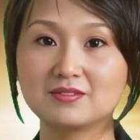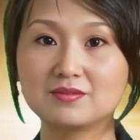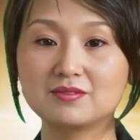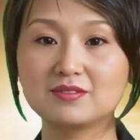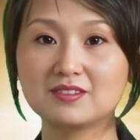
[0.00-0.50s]

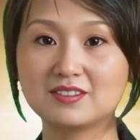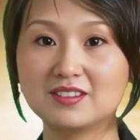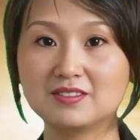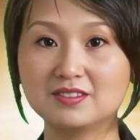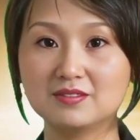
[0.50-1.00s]
In
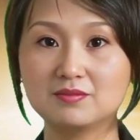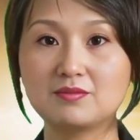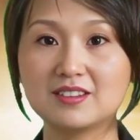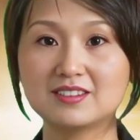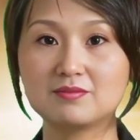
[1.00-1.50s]
fact,
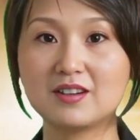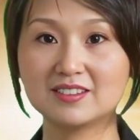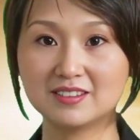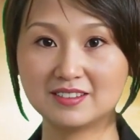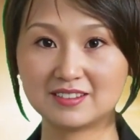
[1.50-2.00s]
if North
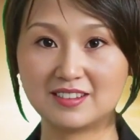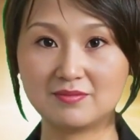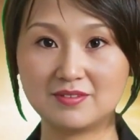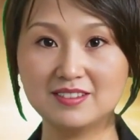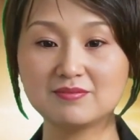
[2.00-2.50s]
Korea
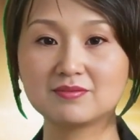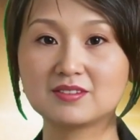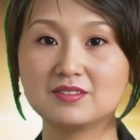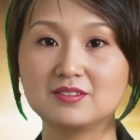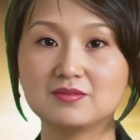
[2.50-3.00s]
were really
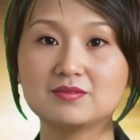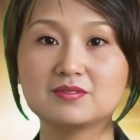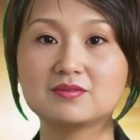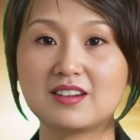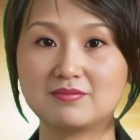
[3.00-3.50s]
to be
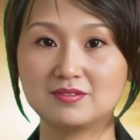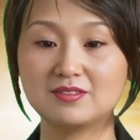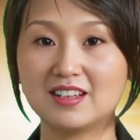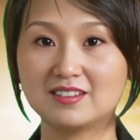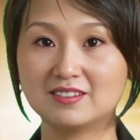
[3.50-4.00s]
hit with a
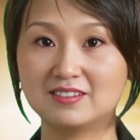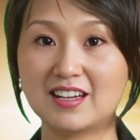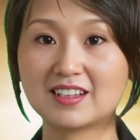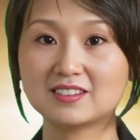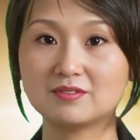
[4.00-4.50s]
nuclear
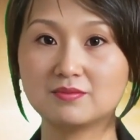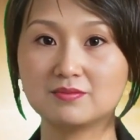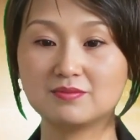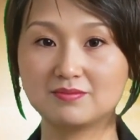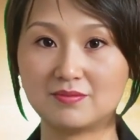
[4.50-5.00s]
strike,
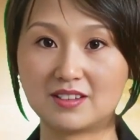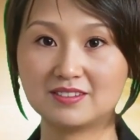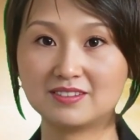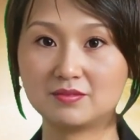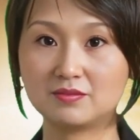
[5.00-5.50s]
the Kim
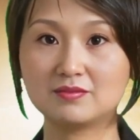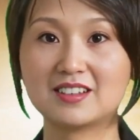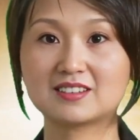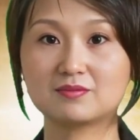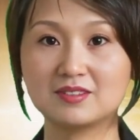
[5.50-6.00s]
Jong-un
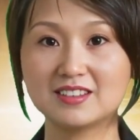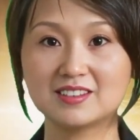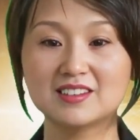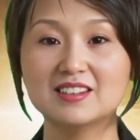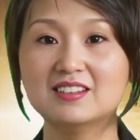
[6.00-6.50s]
regime
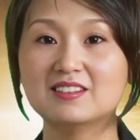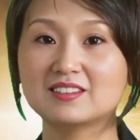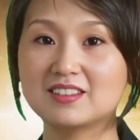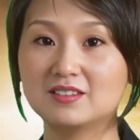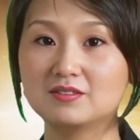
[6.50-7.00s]
would
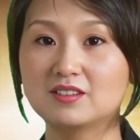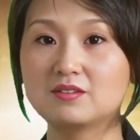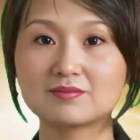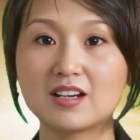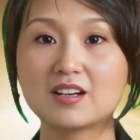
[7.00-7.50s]
inevitably
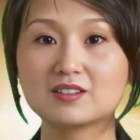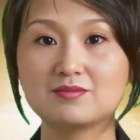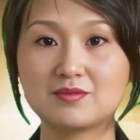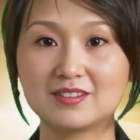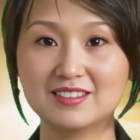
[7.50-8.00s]
collapse.
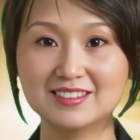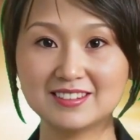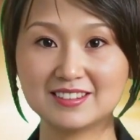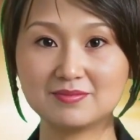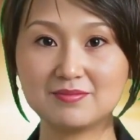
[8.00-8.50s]

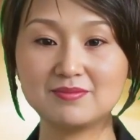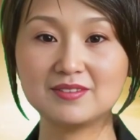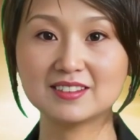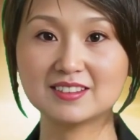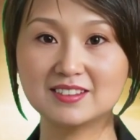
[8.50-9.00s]

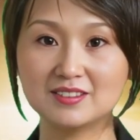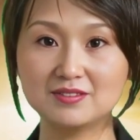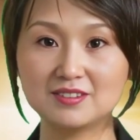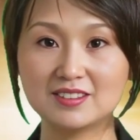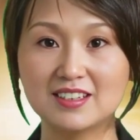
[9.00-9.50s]
Typically,
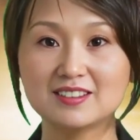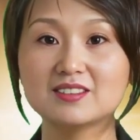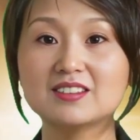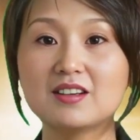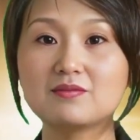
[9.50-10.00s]
North
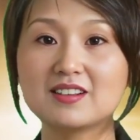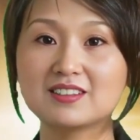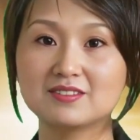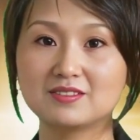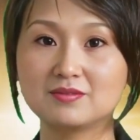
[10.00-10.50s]
Korea's
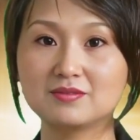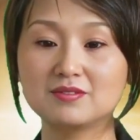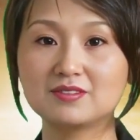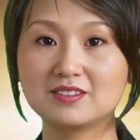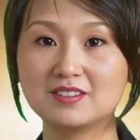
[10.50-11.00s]
military
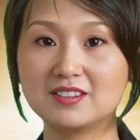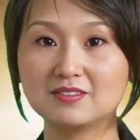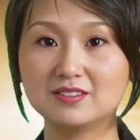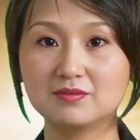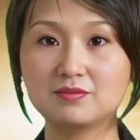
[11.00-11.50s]

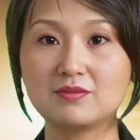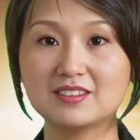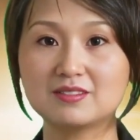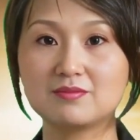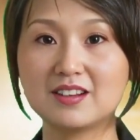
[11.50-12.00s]
exercises are
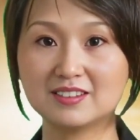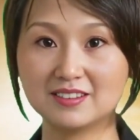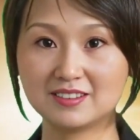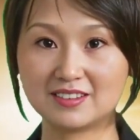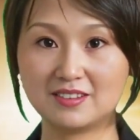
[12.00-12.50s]
more for
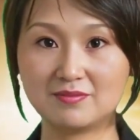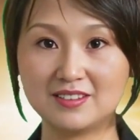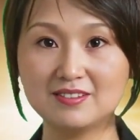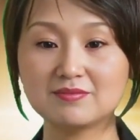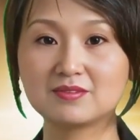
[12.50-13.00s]
political
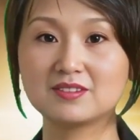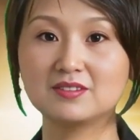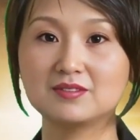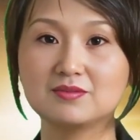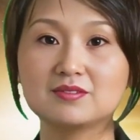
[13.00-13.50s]
and
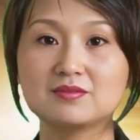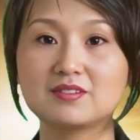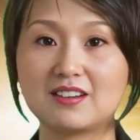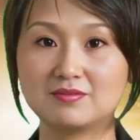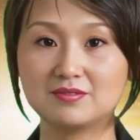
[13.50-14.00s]
propaganda
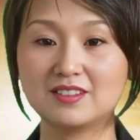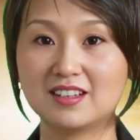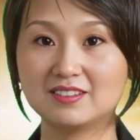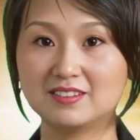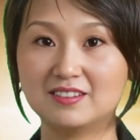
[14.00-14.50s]
purposes
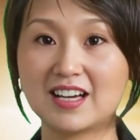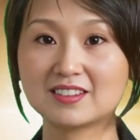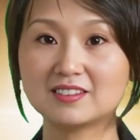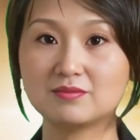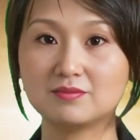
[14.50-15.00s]
rather than
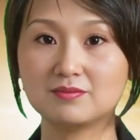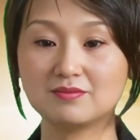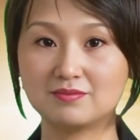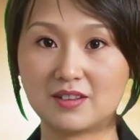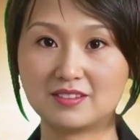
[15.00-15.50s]
actual
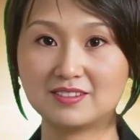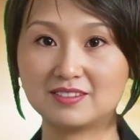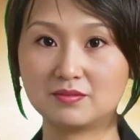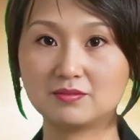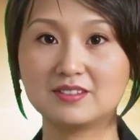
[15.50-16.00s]
war
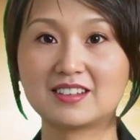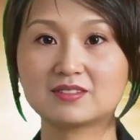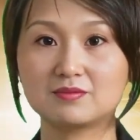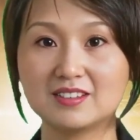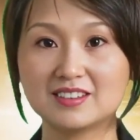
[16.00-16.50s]
preparations.